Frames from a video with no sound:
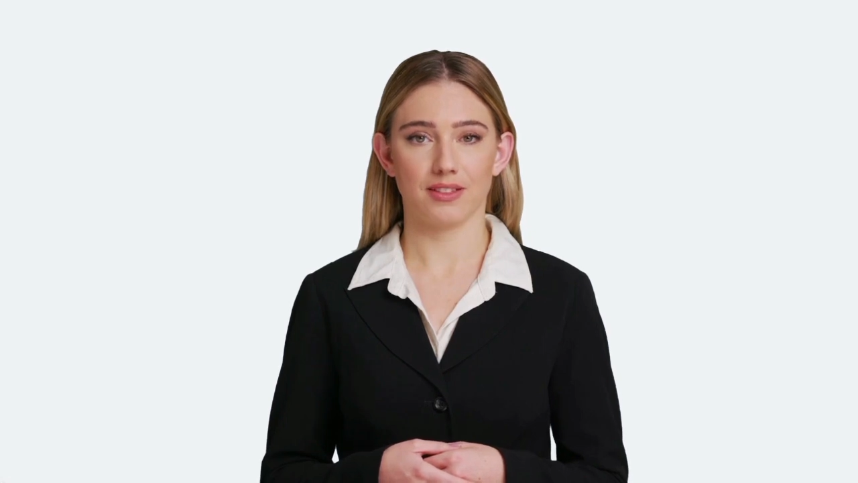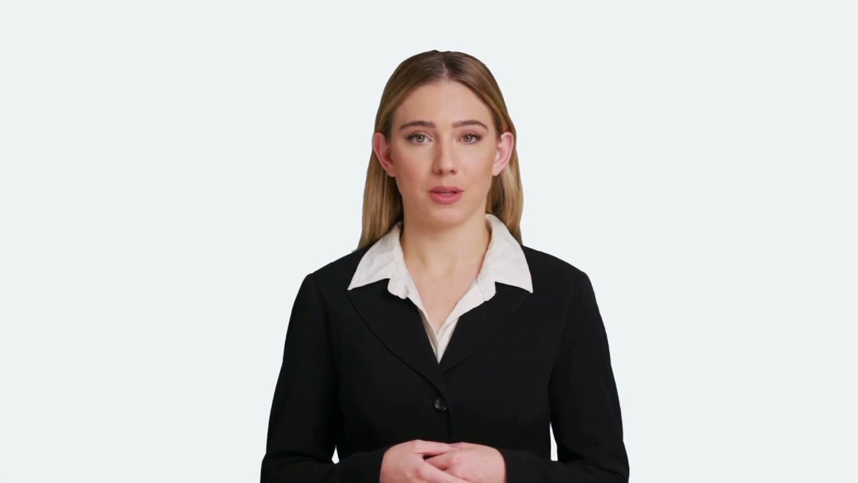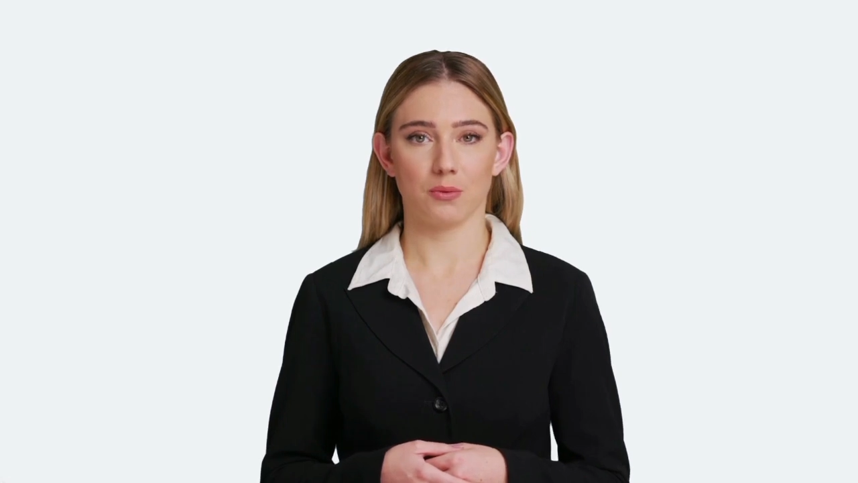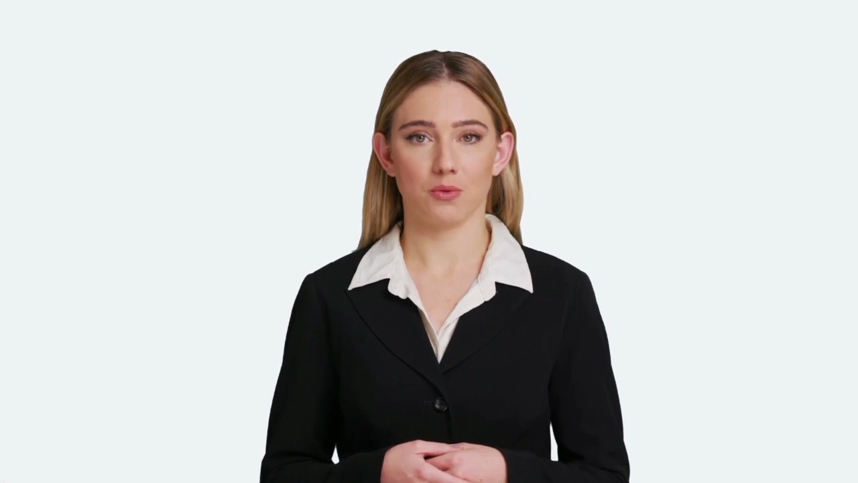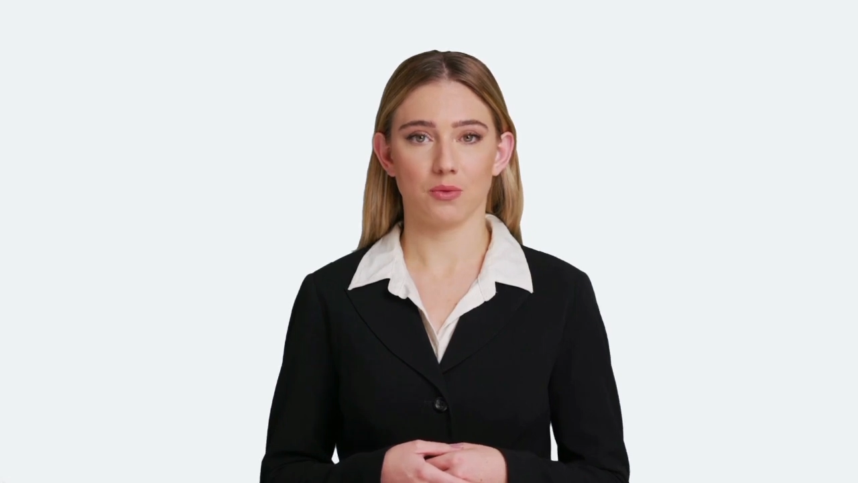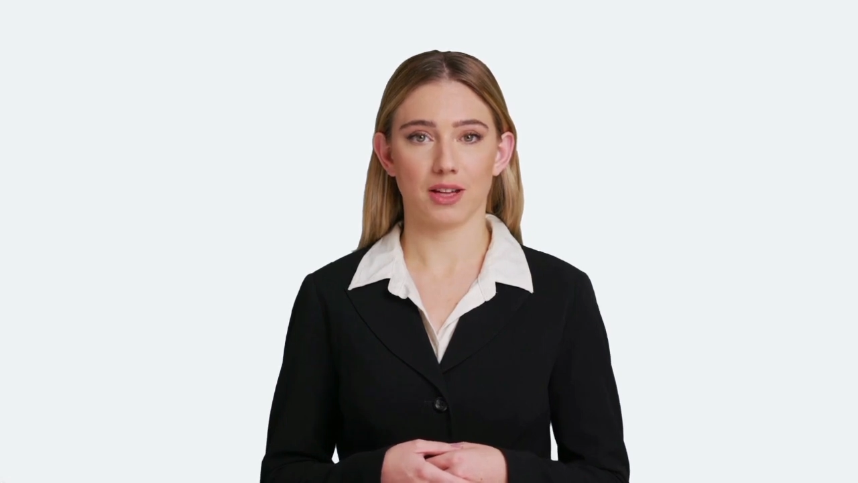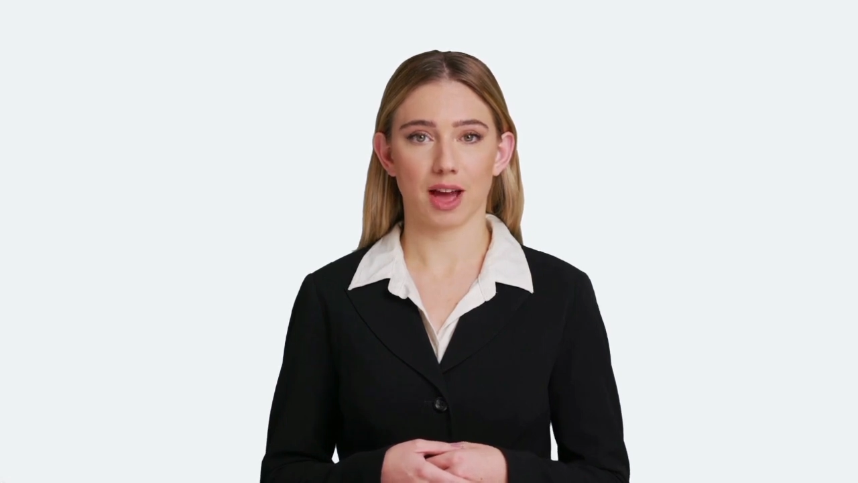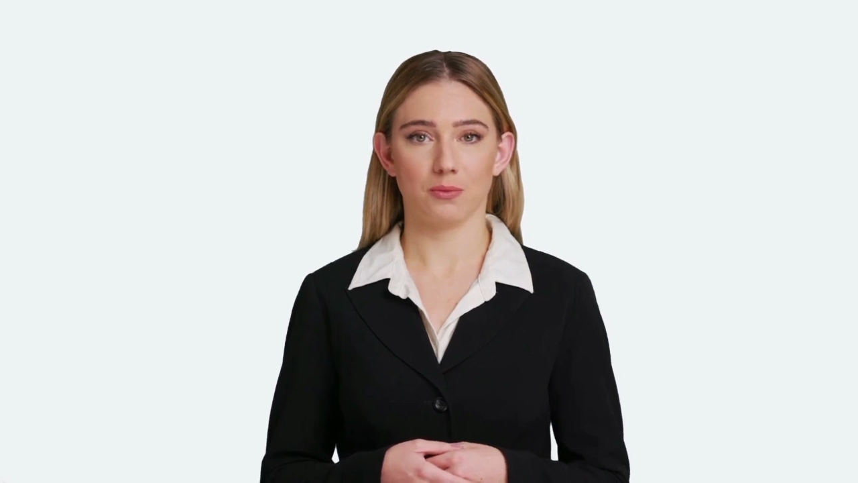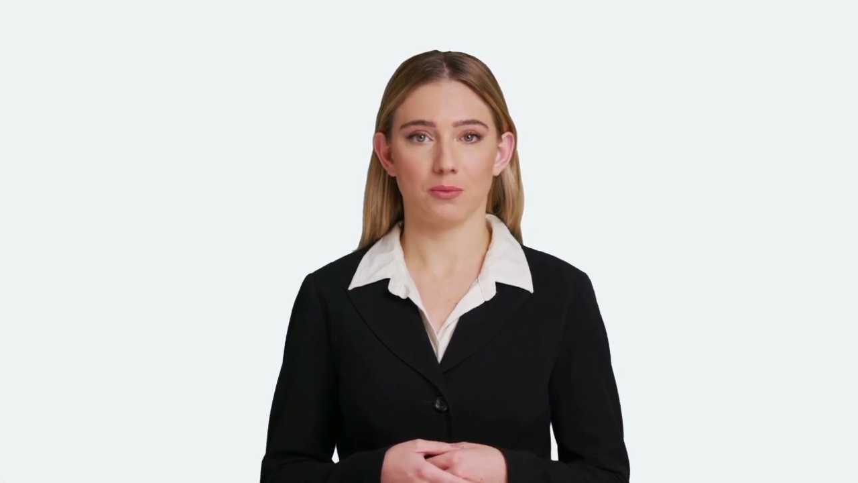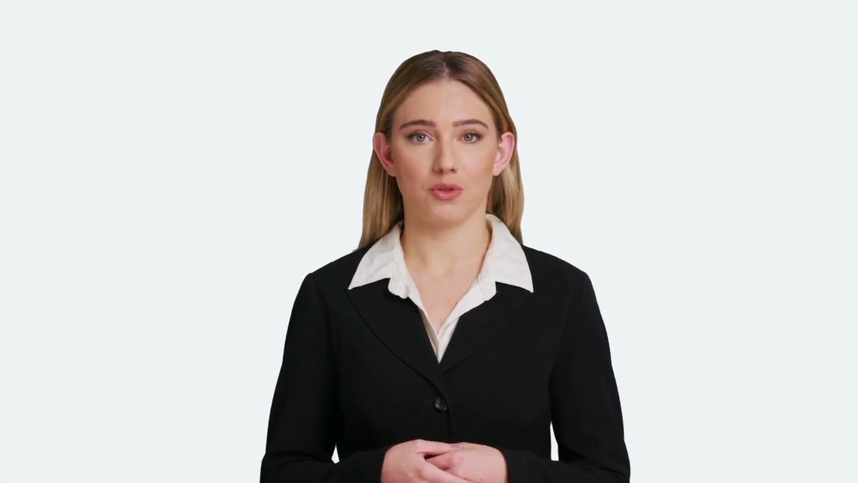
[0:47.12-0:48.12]
Step
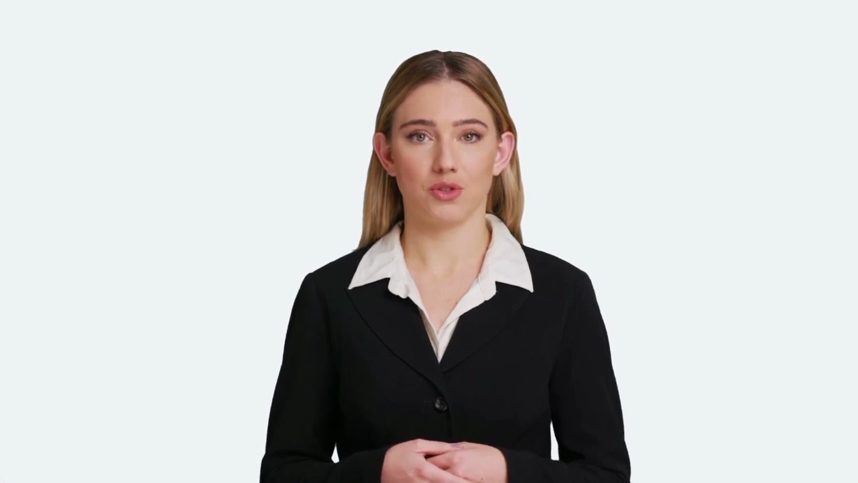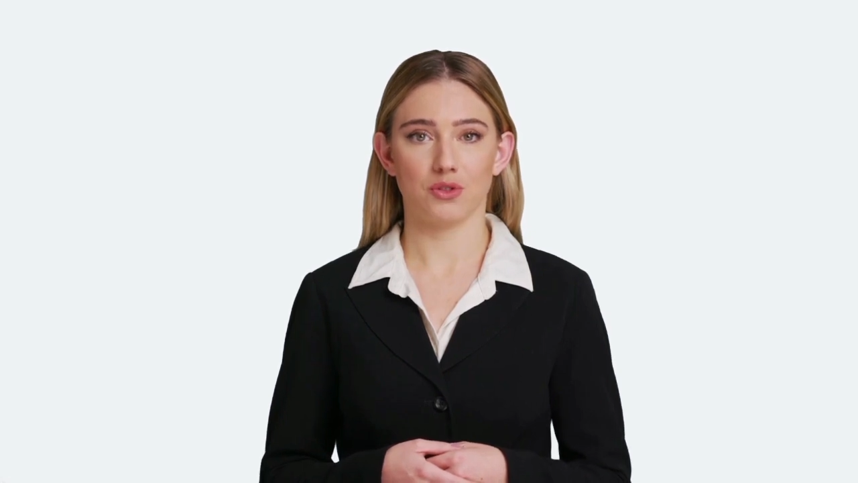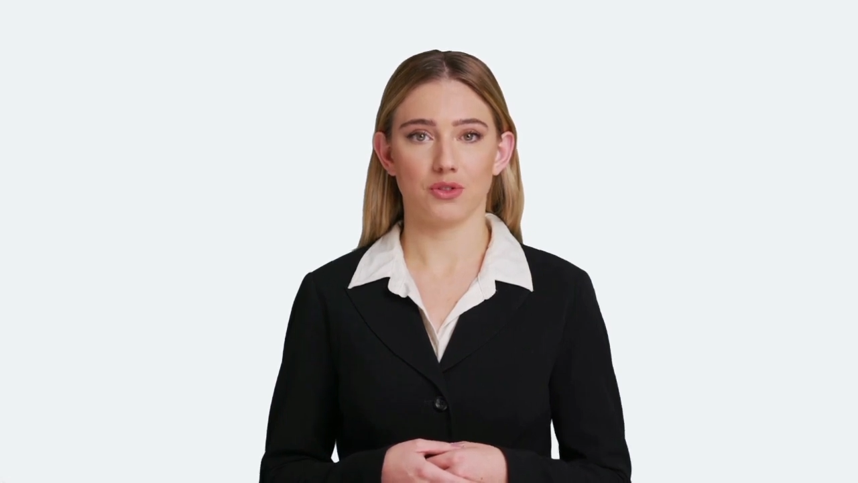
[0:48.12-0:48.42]
3, immerse